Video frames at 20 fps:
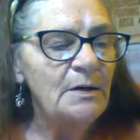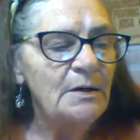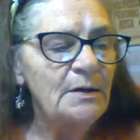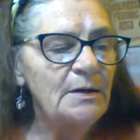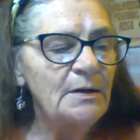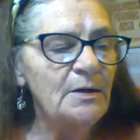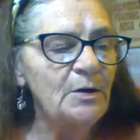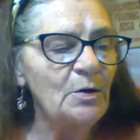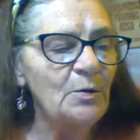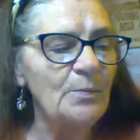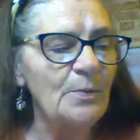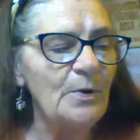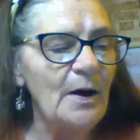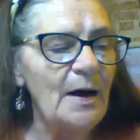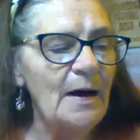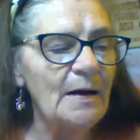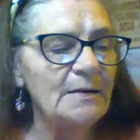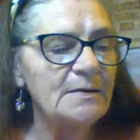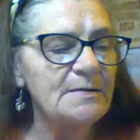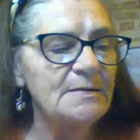Gilbert
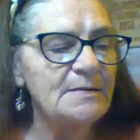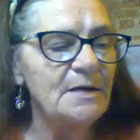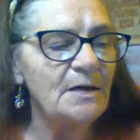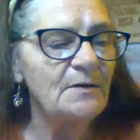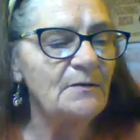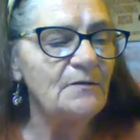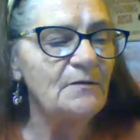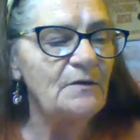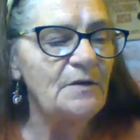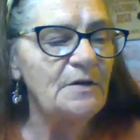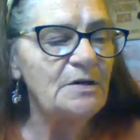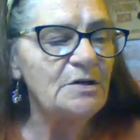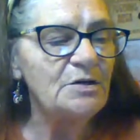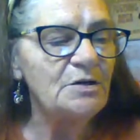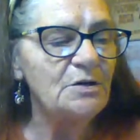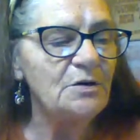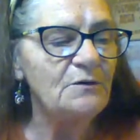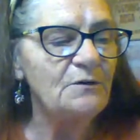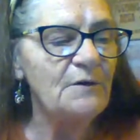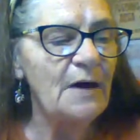had a sudden
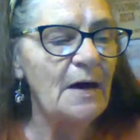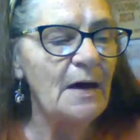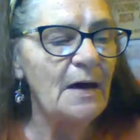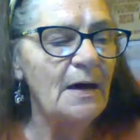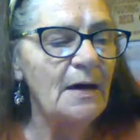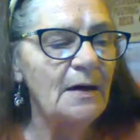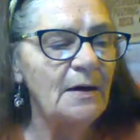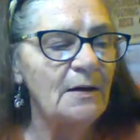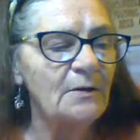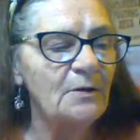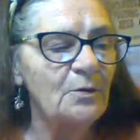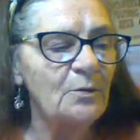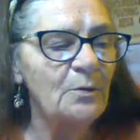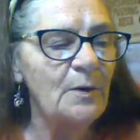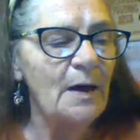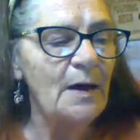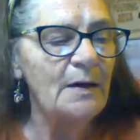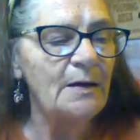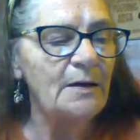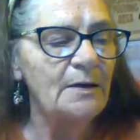vision of Anne
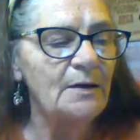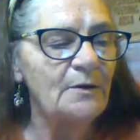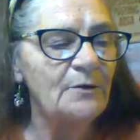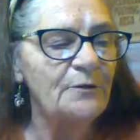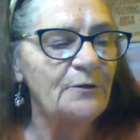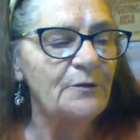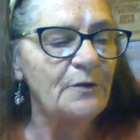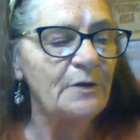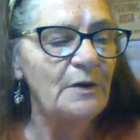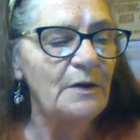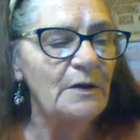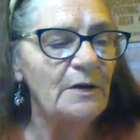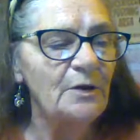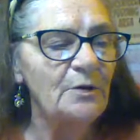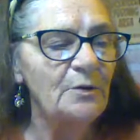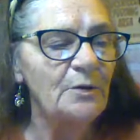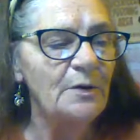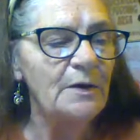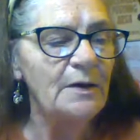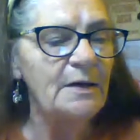arrayed in a frilly
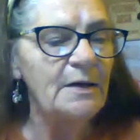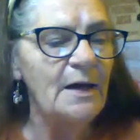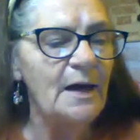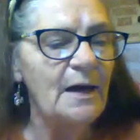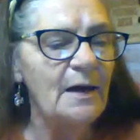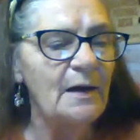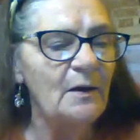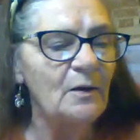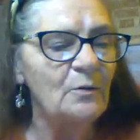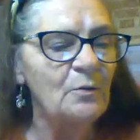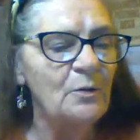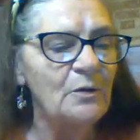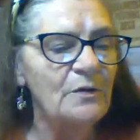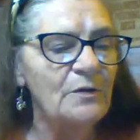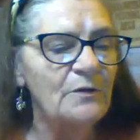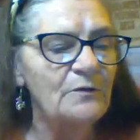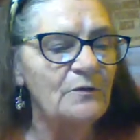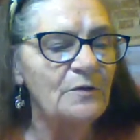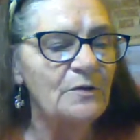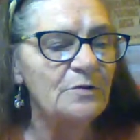green gown with
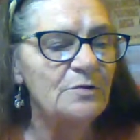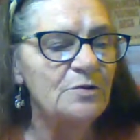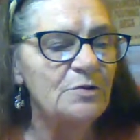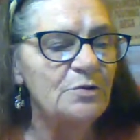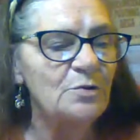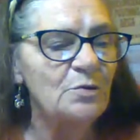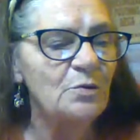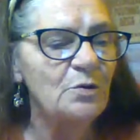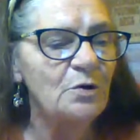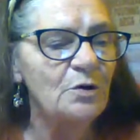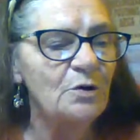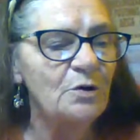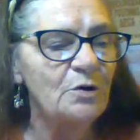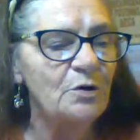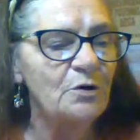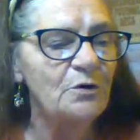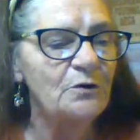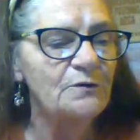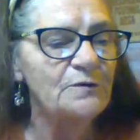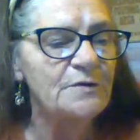the virginal
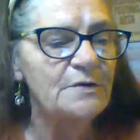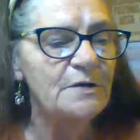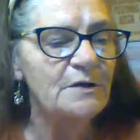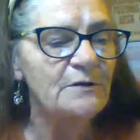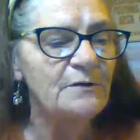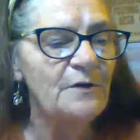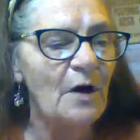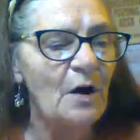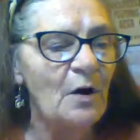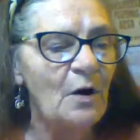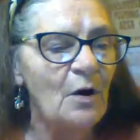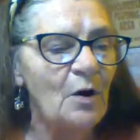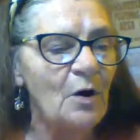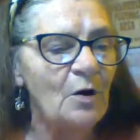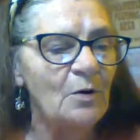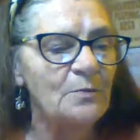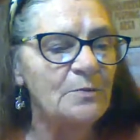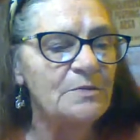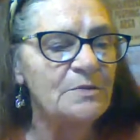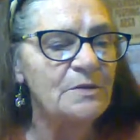curves of
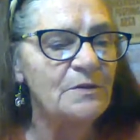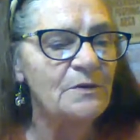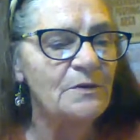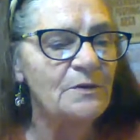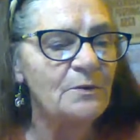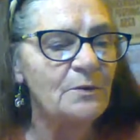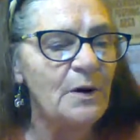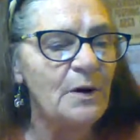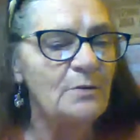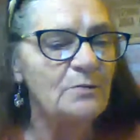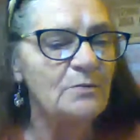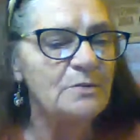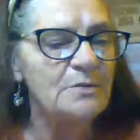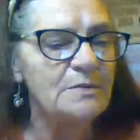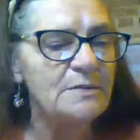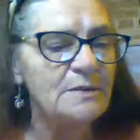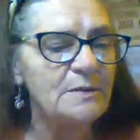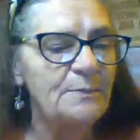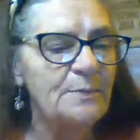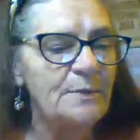arms and throat
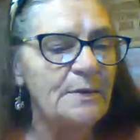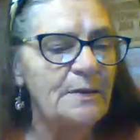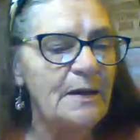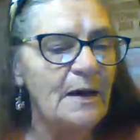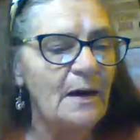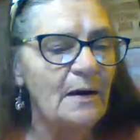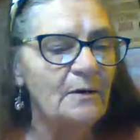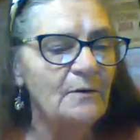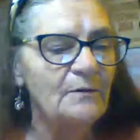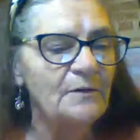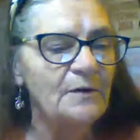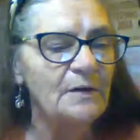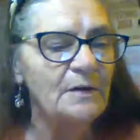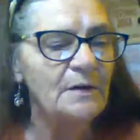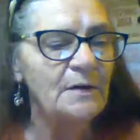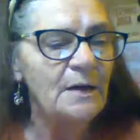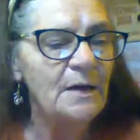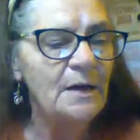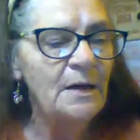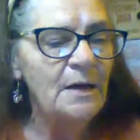slipping out of it,
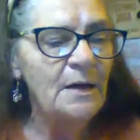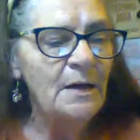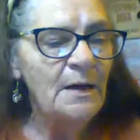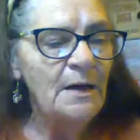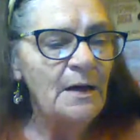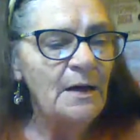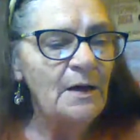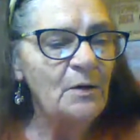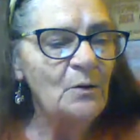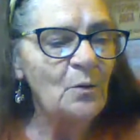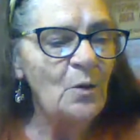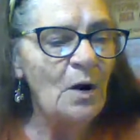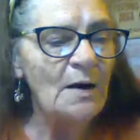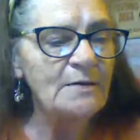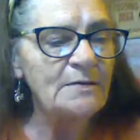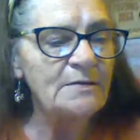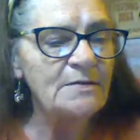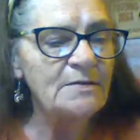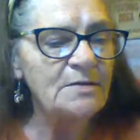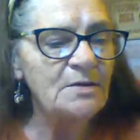and
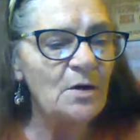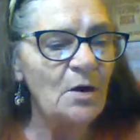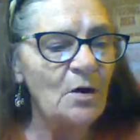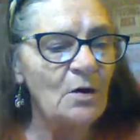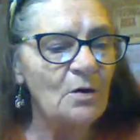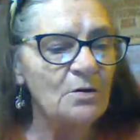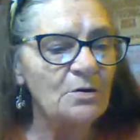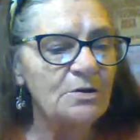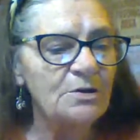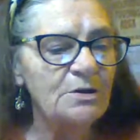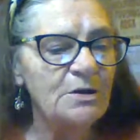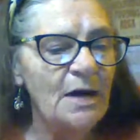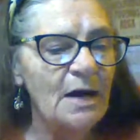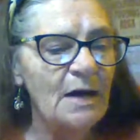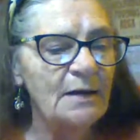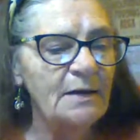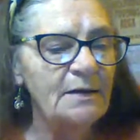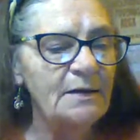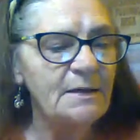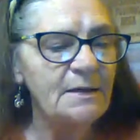white stars
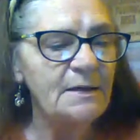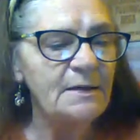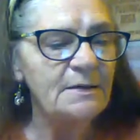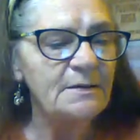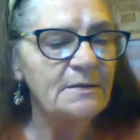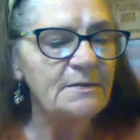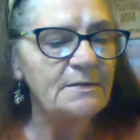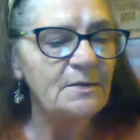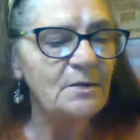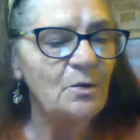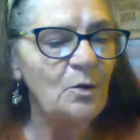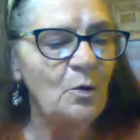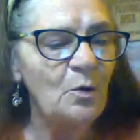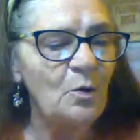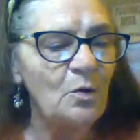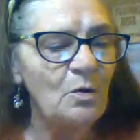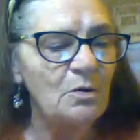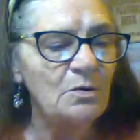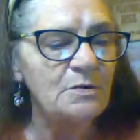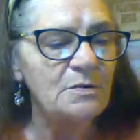shining against the
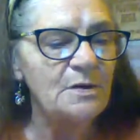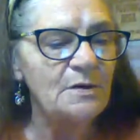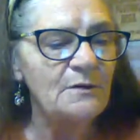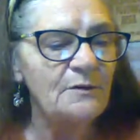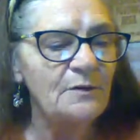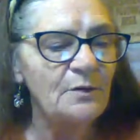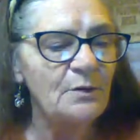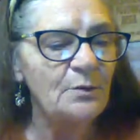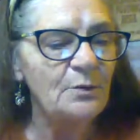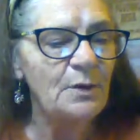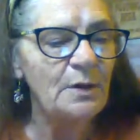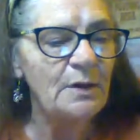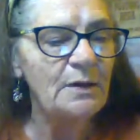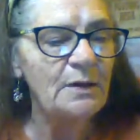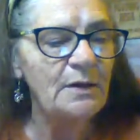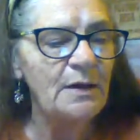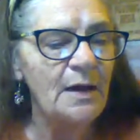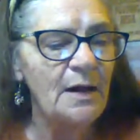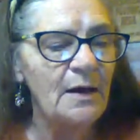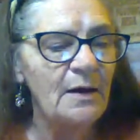coils of her
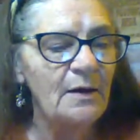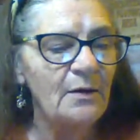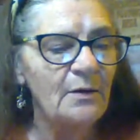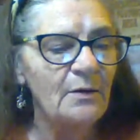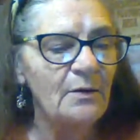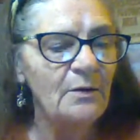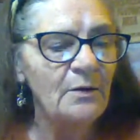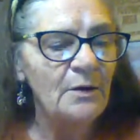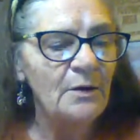ruddy hair.